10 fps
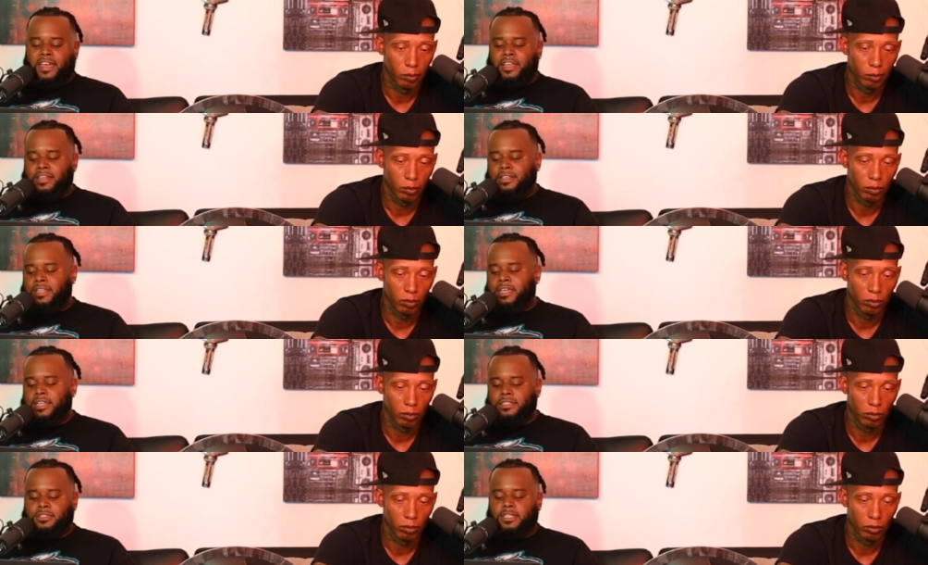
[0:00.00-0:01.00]
Speaker 1: that
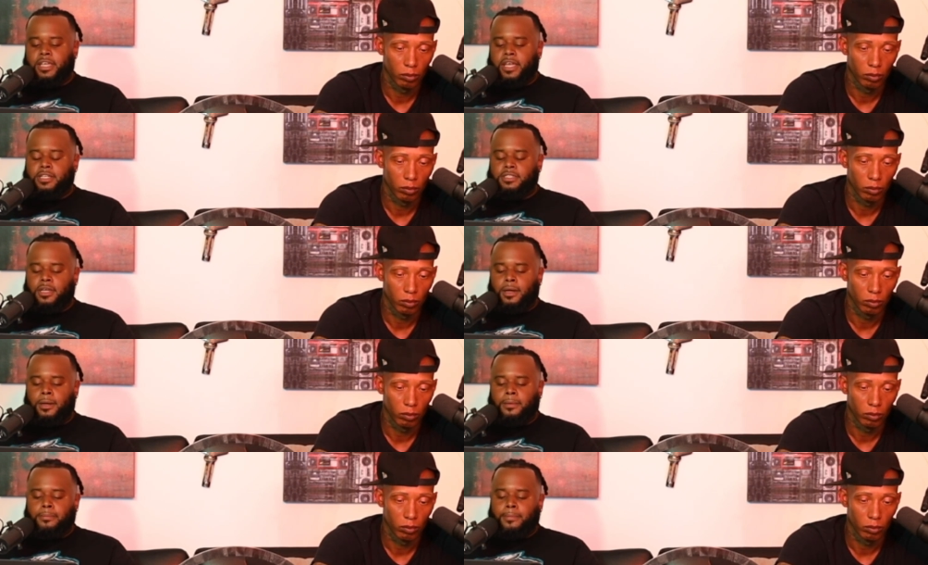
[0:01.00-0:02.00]
indeed is the case.
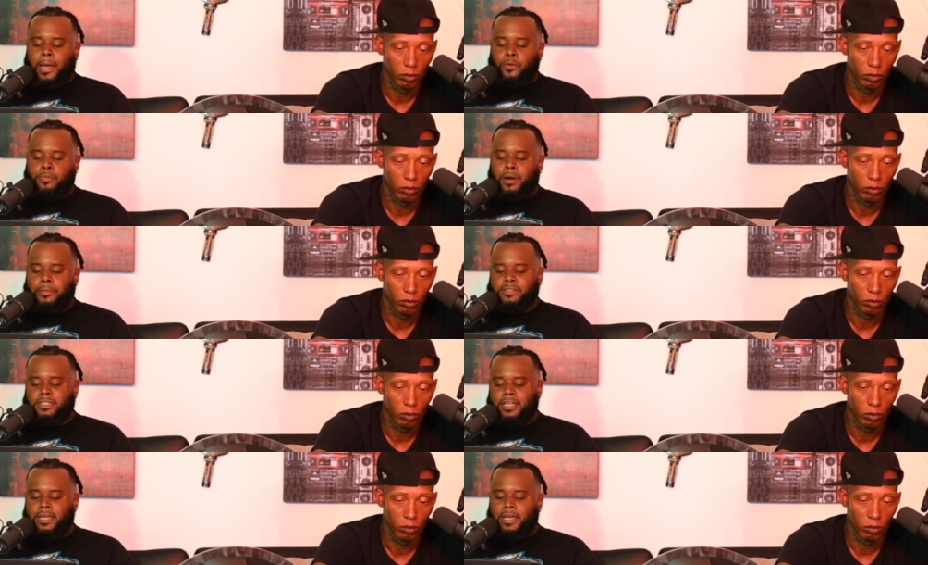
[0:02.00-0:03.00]
Um, I will probably
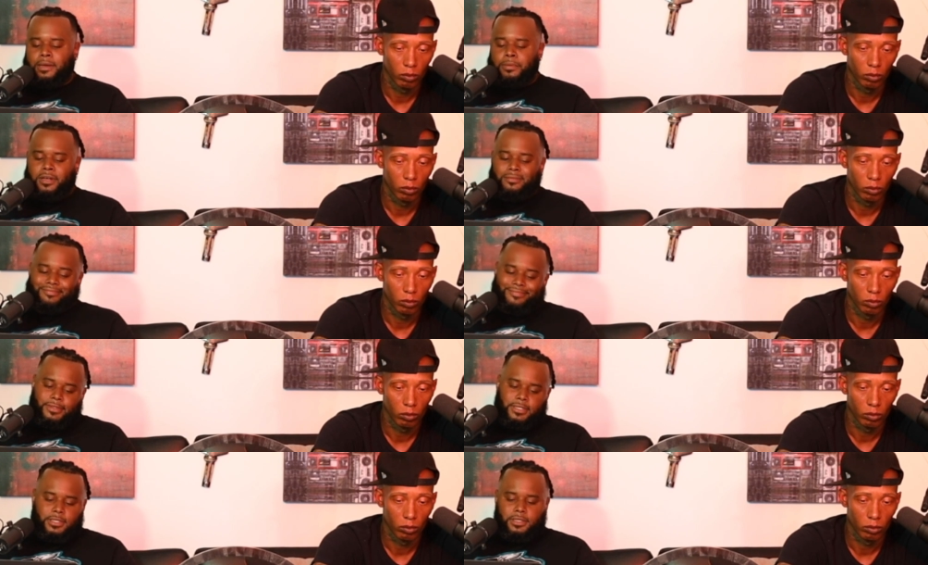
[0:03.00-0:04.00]
say yeah, but
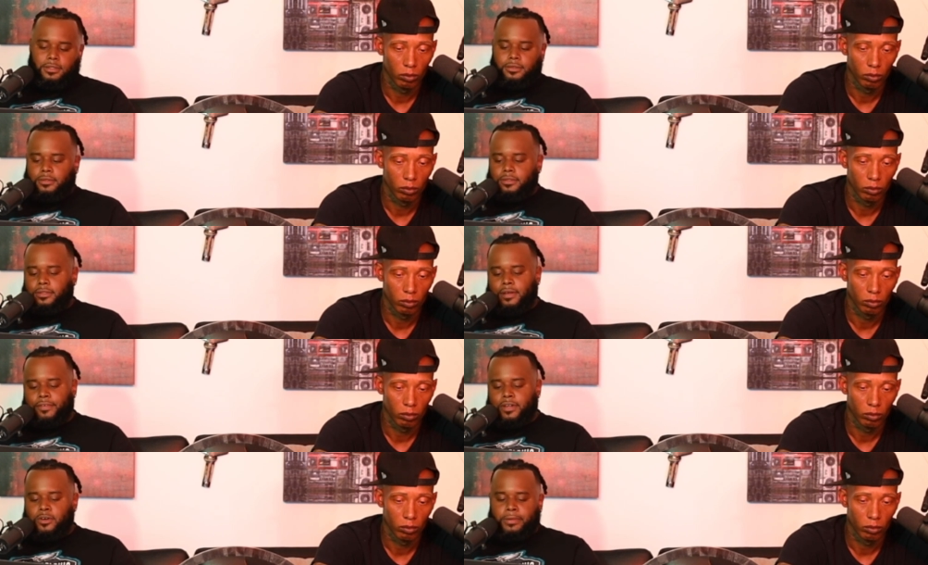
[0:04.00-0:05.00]
you
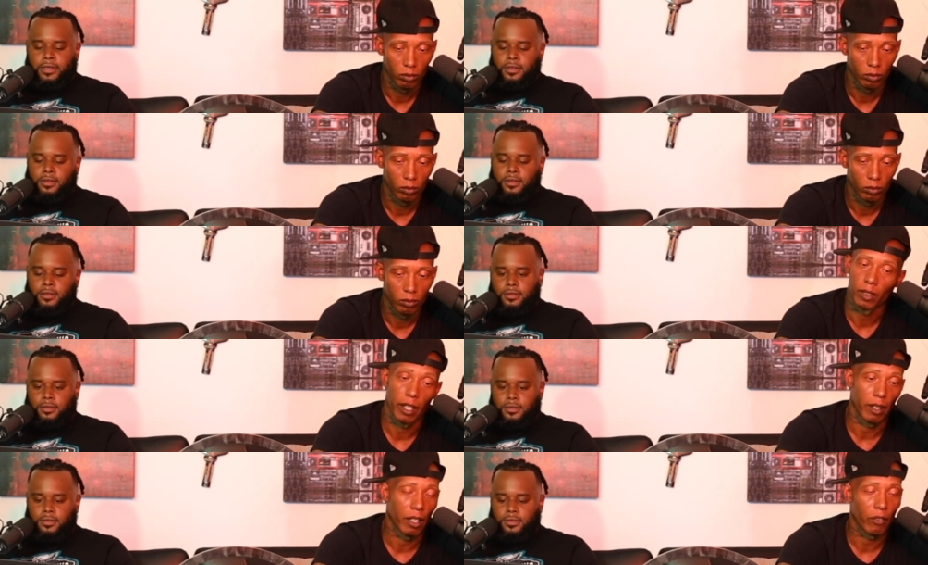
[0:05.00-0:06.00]
never know, man.
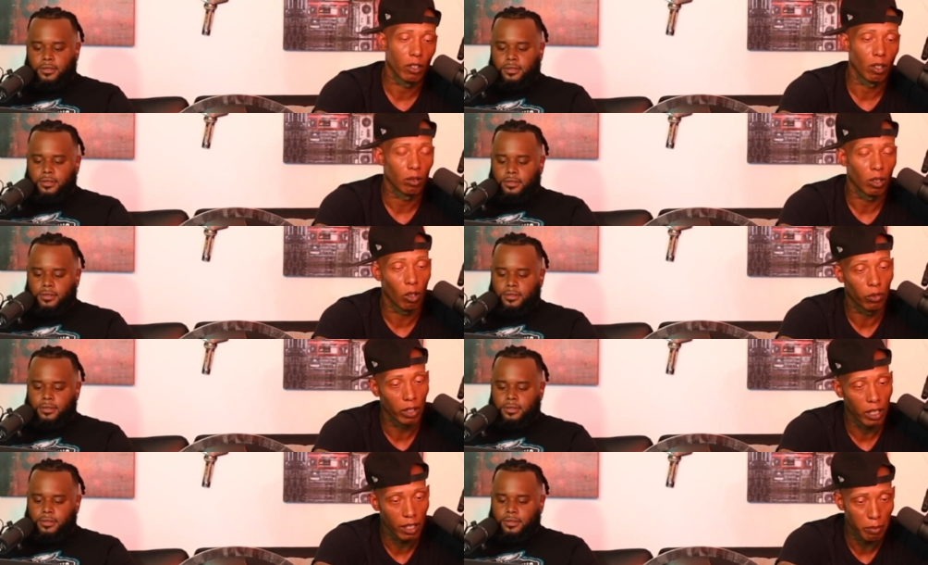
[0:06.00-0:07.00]
Yeah,
Speaker 2: you never know.
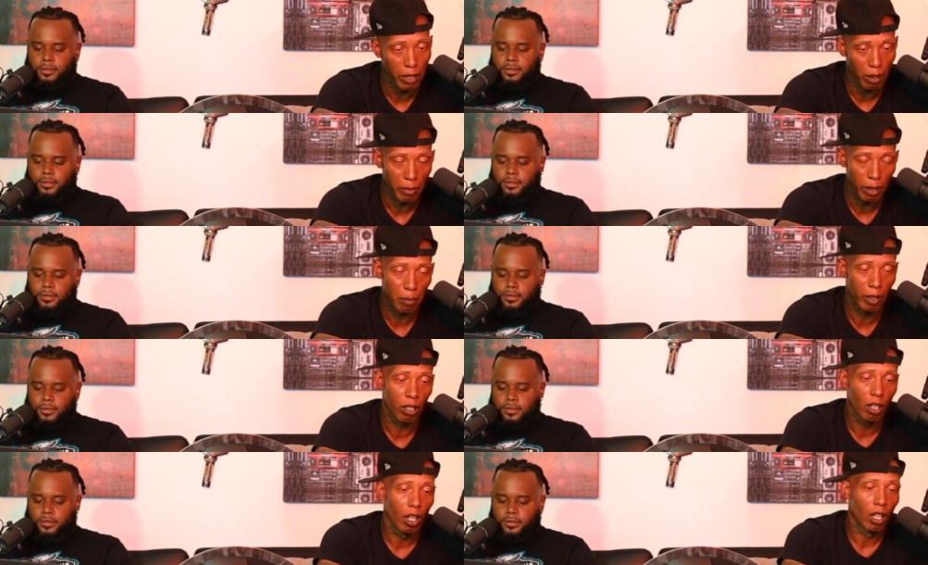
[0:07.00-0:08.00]
Hopefully it gets better, man. But
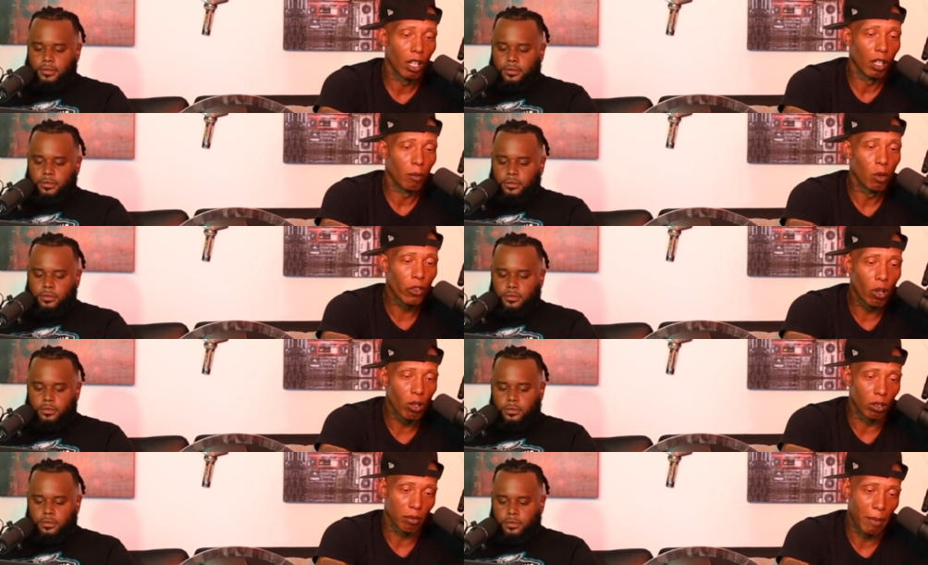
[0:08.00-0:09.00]
moving
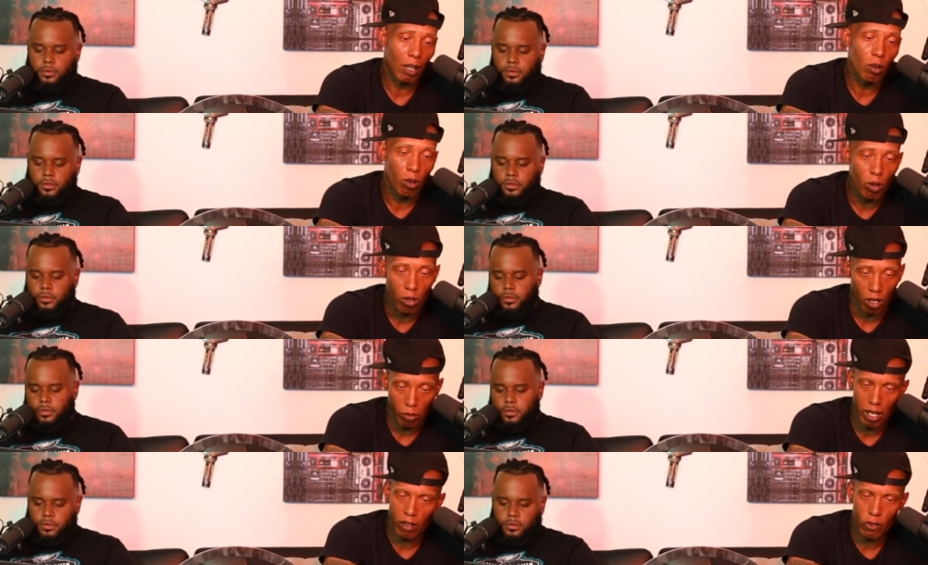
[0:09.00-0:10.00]
on, Michael Orr.
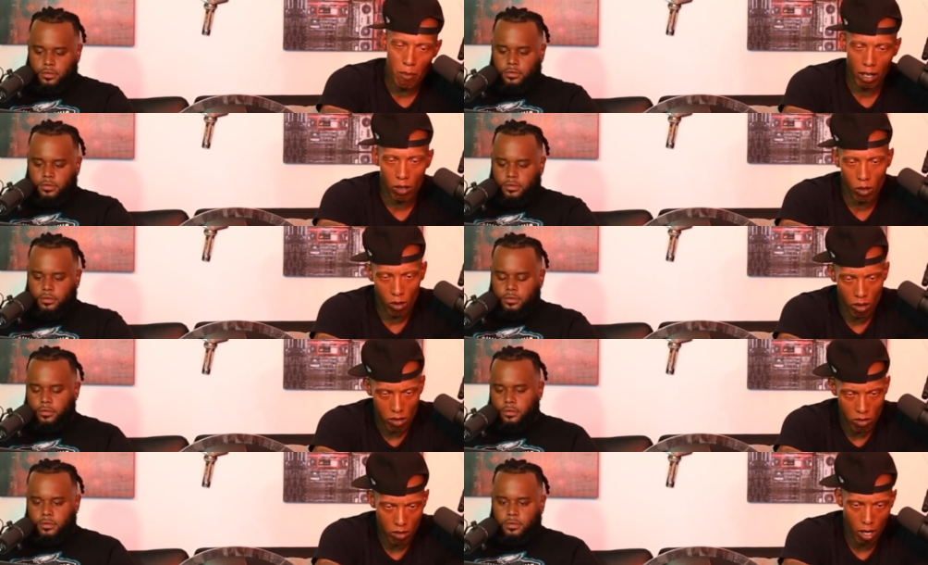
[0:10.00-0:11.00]
We interviewed Michael Orr
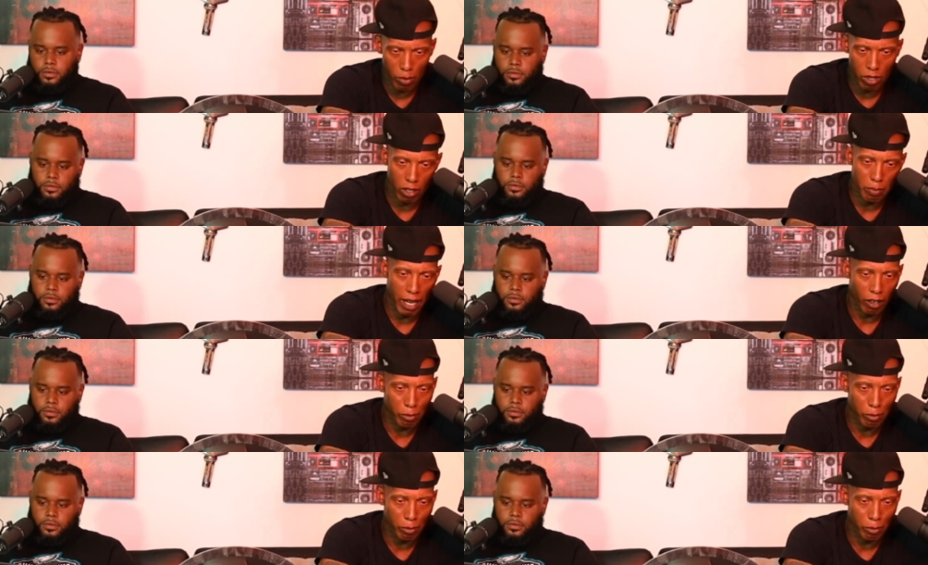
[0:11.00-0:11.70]
a couple years back. If